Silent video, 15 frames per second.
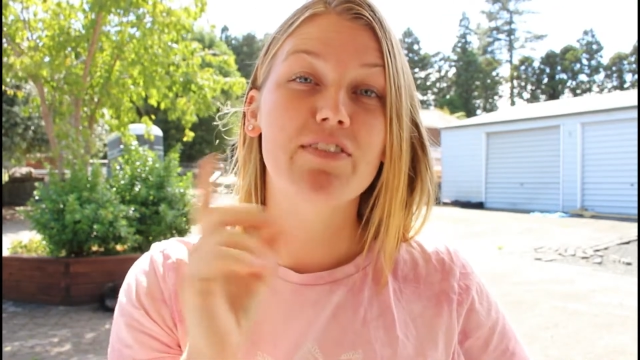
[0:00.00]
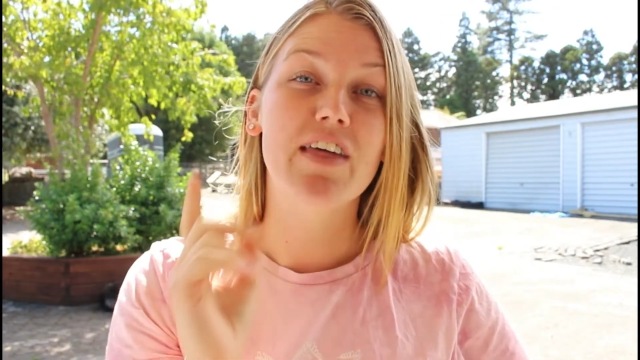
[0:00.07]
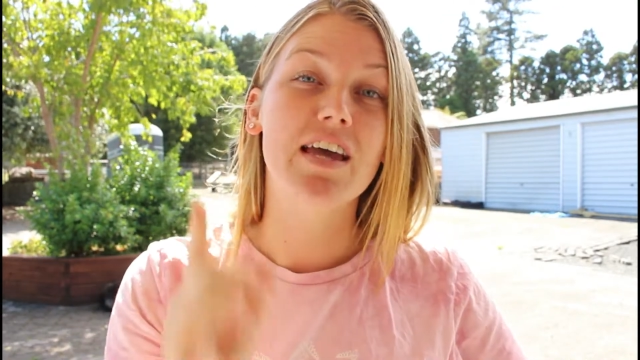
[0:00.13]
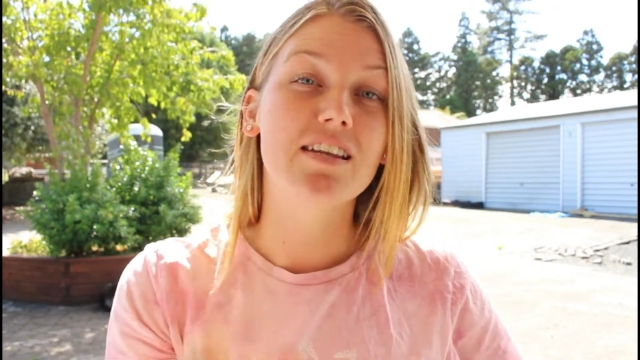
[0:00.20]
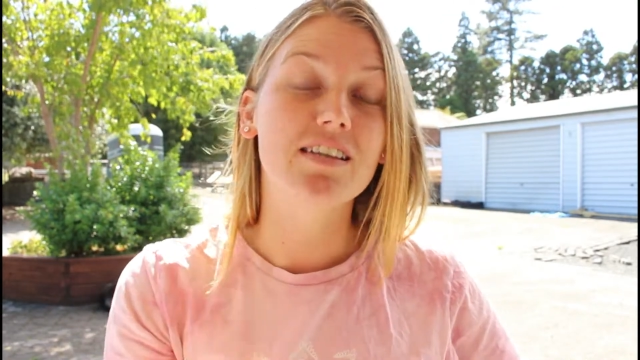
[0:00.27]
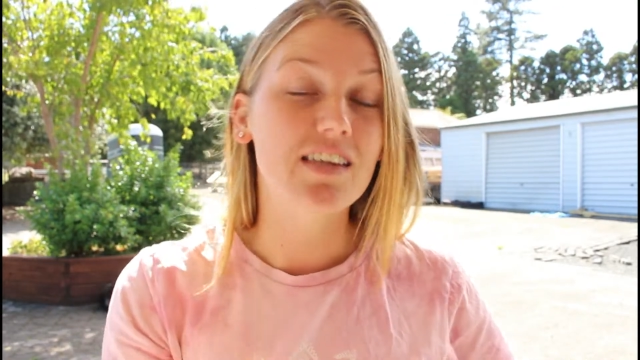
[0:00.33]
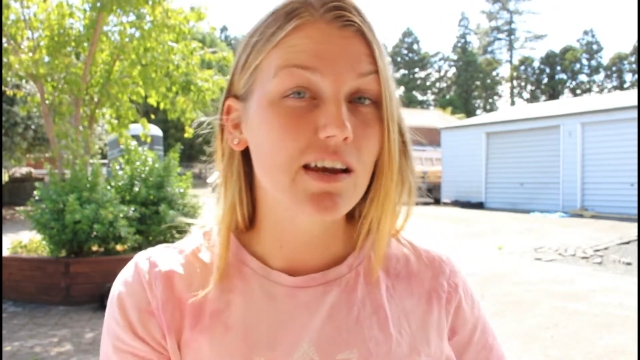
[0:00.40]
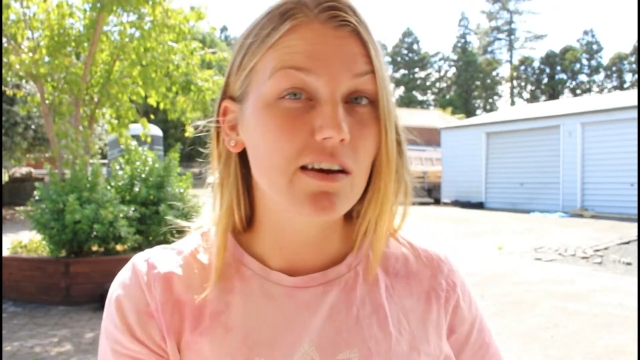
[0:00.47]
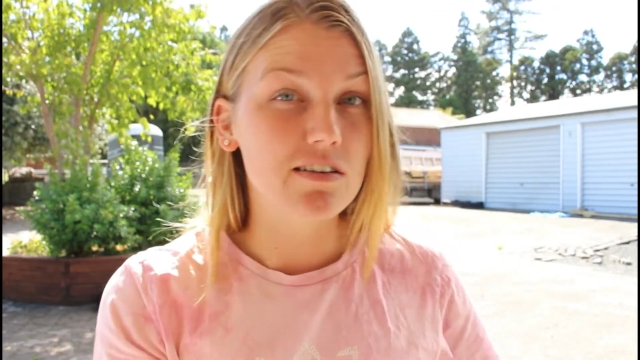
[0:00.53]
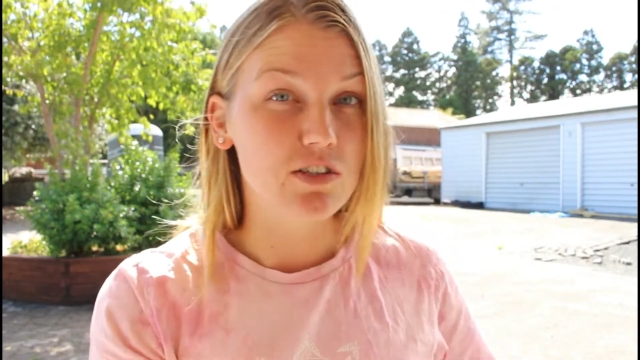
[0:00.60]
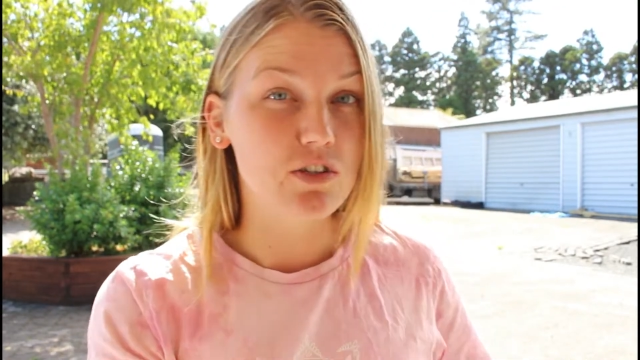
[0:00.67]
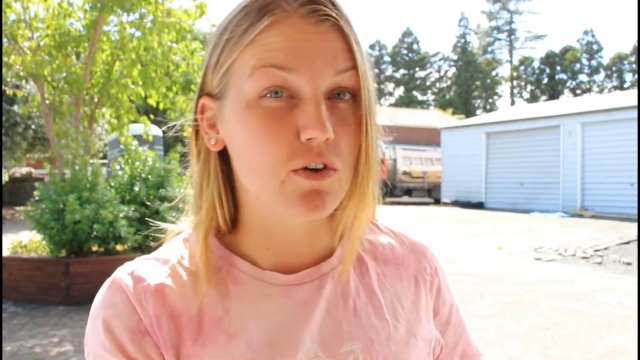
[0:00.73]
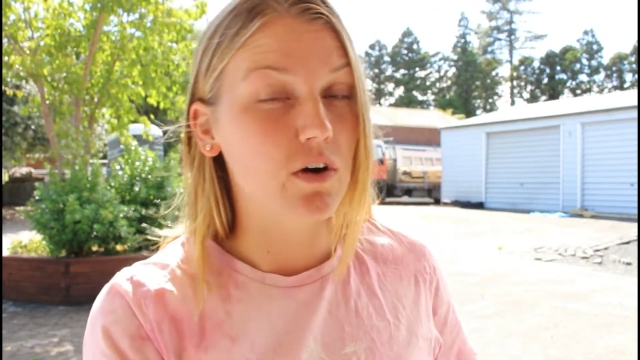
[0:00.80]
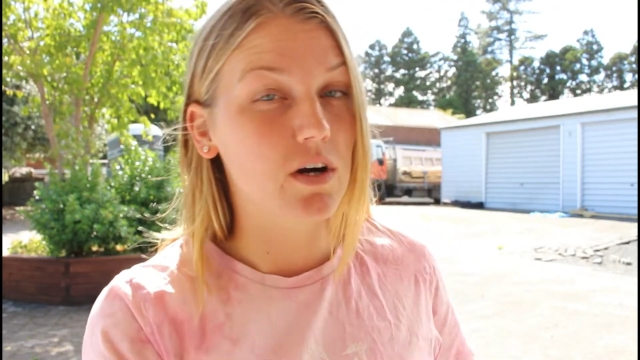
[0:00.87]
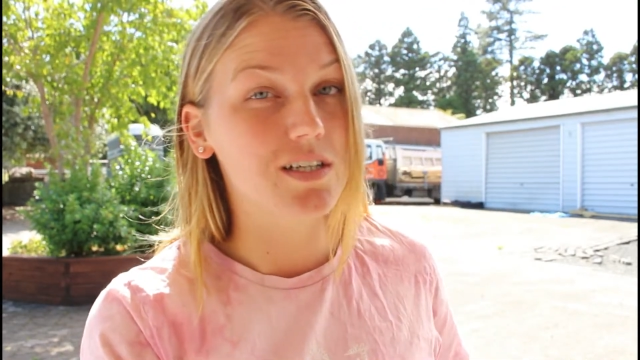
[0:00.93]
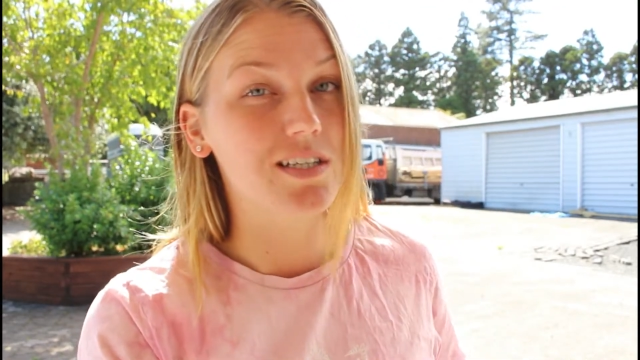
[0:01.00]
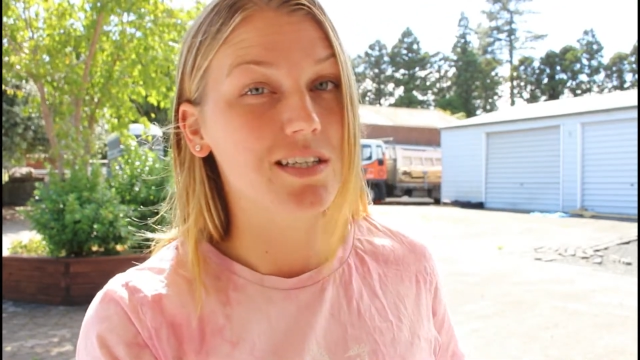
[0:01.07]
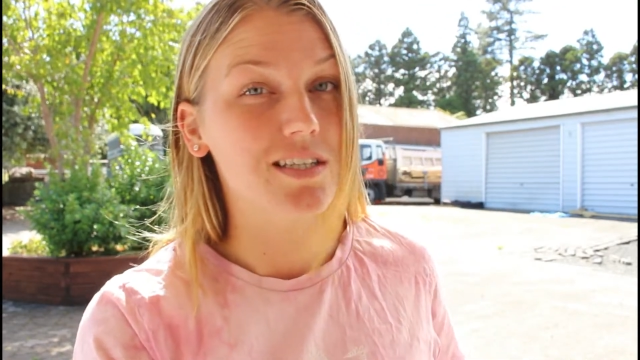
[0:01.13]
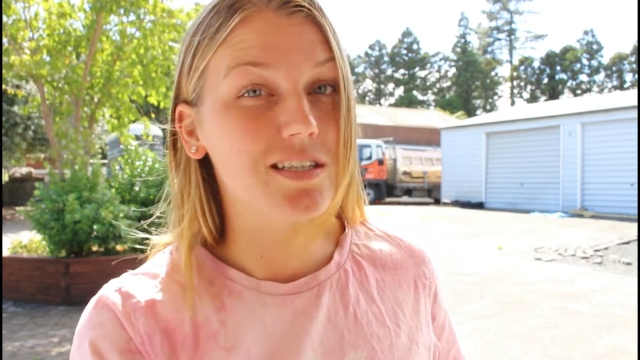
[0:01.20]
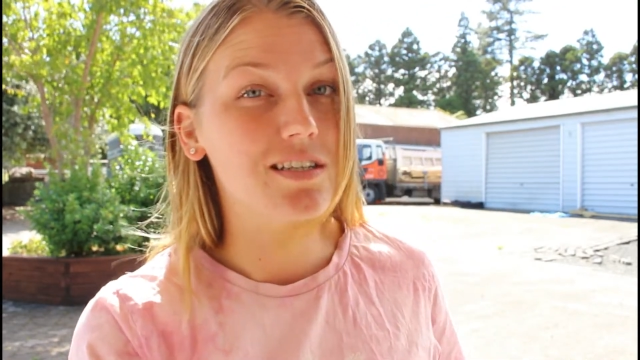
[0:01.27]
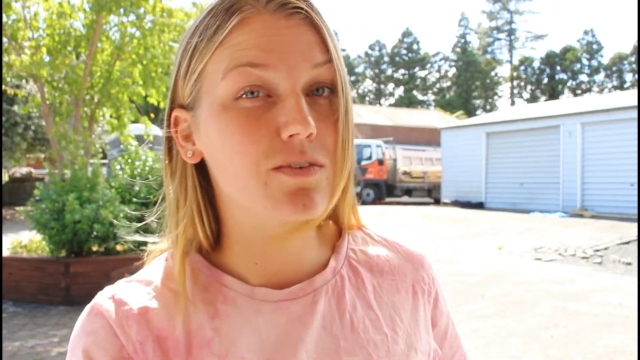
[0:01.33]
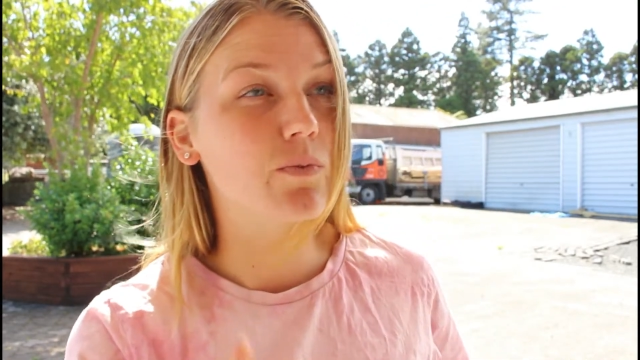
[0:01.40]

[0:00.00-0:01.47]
they didn't guarantor us